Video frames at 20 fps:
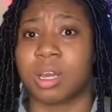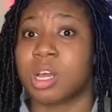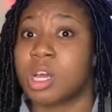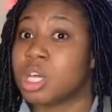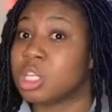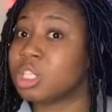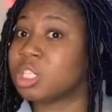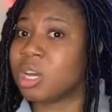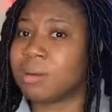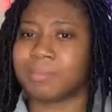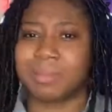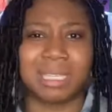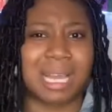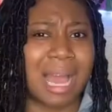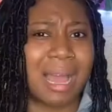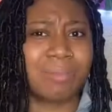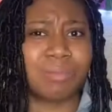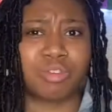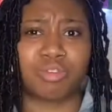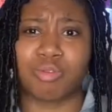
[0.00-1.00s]

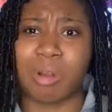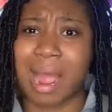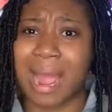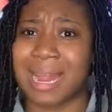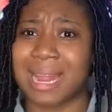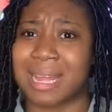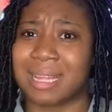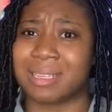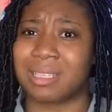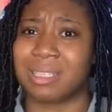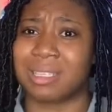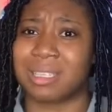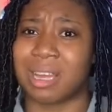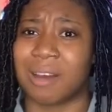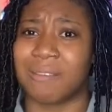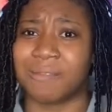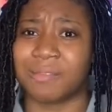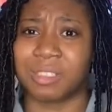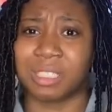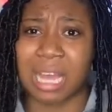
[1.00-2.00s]
Sometimes writing
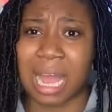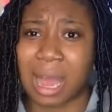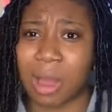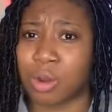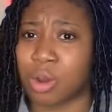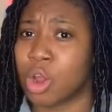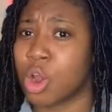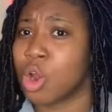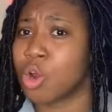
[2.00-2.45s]
stuff down,